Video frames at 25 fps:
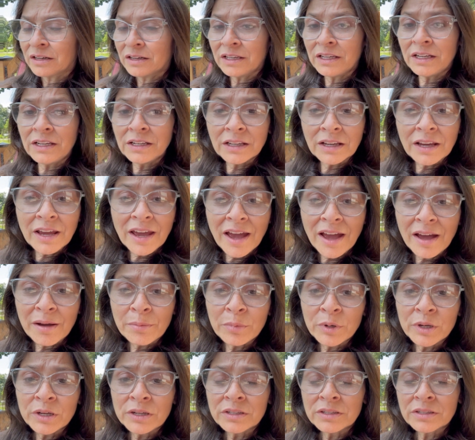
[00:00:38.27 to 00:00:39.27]
eating
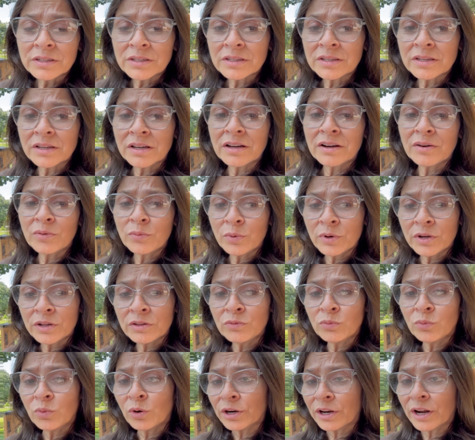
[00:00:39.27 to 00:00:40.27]
habits
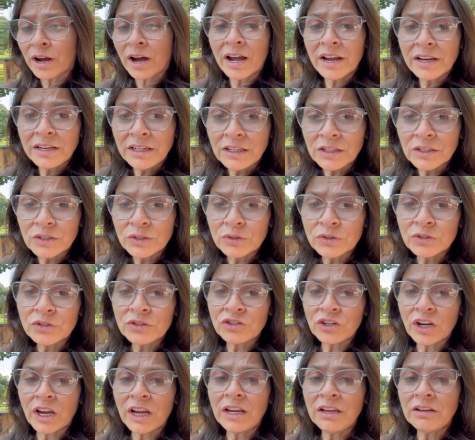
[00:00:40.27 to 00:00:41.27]
with what I need to
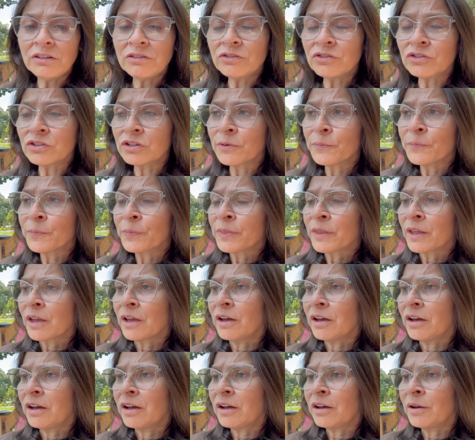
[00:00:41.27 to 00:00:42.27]
change,
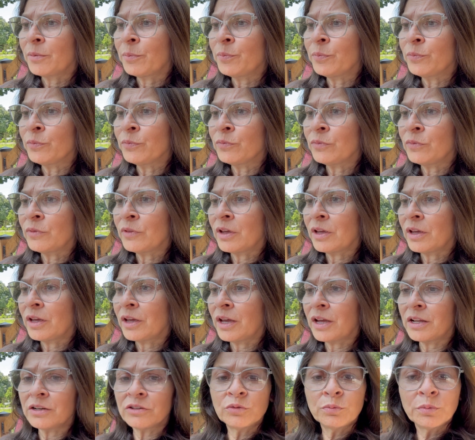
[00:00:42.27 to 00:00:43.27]

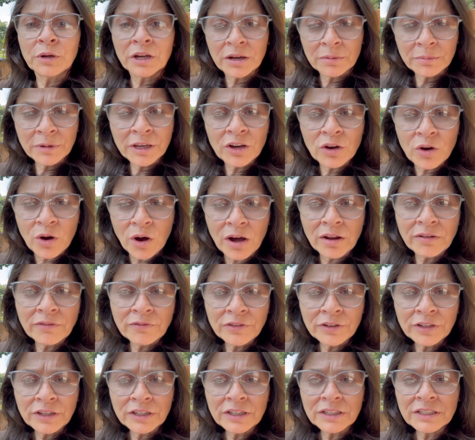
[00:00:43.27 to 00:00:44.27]
and to becoming
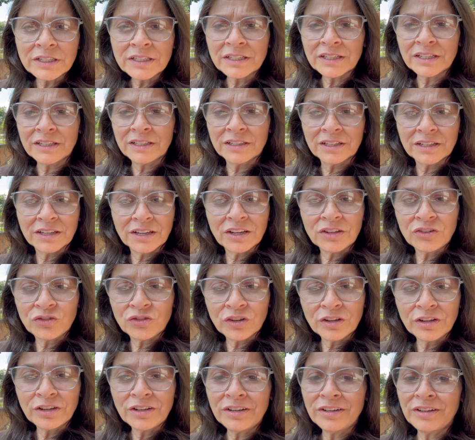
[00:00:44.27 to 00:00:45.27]
confident in the
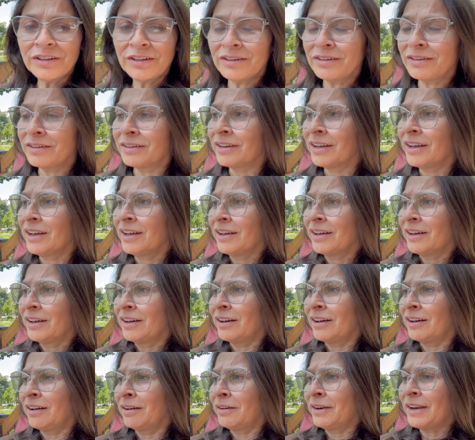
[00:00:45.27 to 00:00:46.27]
kitchen
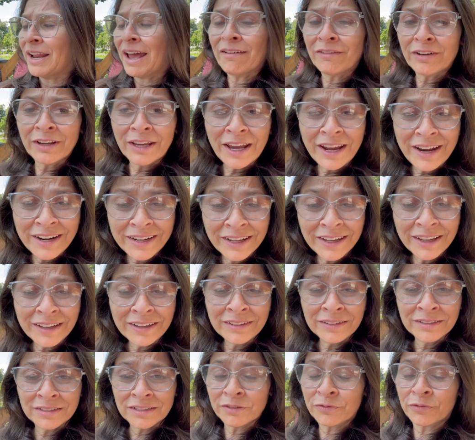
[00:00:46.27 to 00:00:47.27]
and
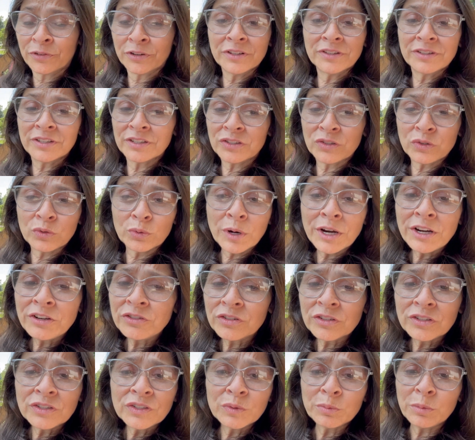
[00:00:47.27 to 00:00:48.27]
navigating different
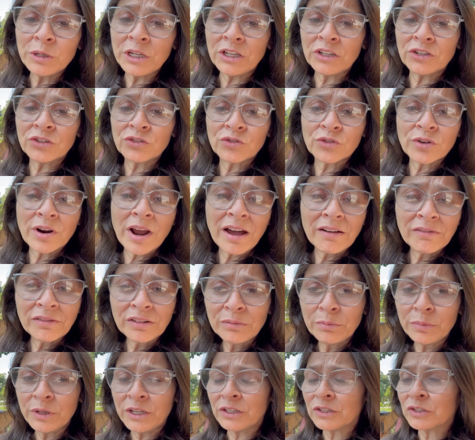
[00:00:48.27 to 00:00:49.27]
situations, be it
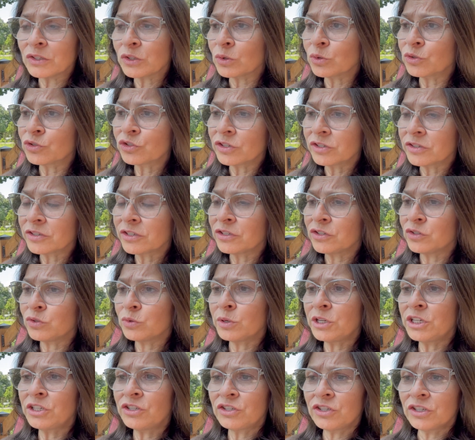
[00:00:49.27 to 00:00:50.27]
travel, be it social
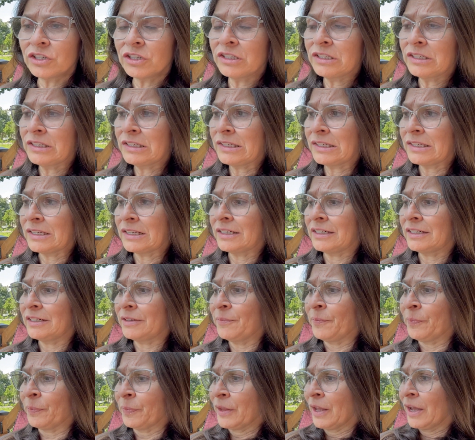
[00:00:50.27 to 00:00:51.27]
situations,
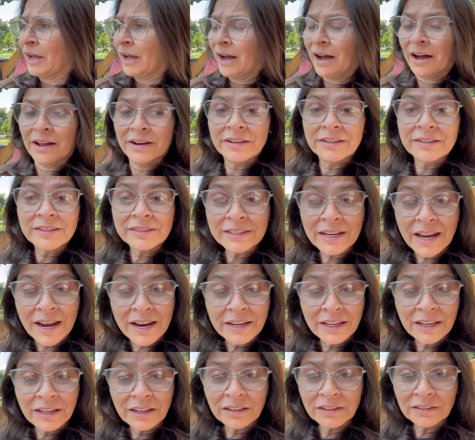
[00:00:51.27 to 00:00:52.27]

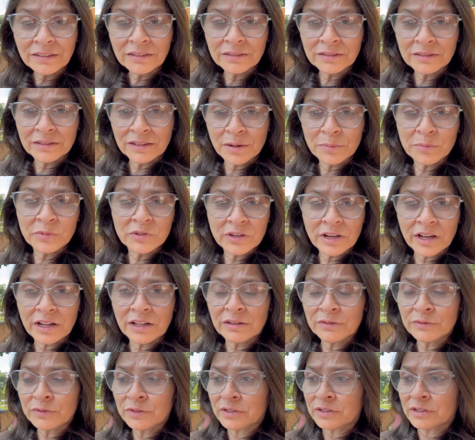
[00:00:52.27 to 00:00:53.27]
understanding
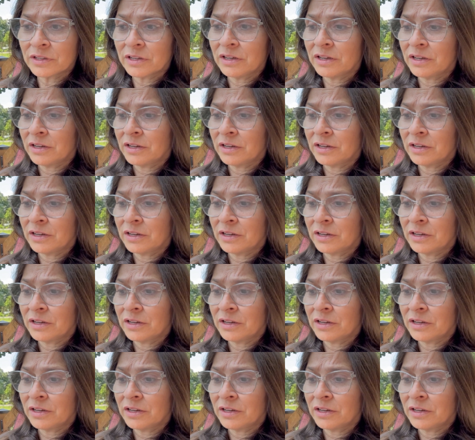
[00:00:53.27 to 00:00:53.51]
themselves,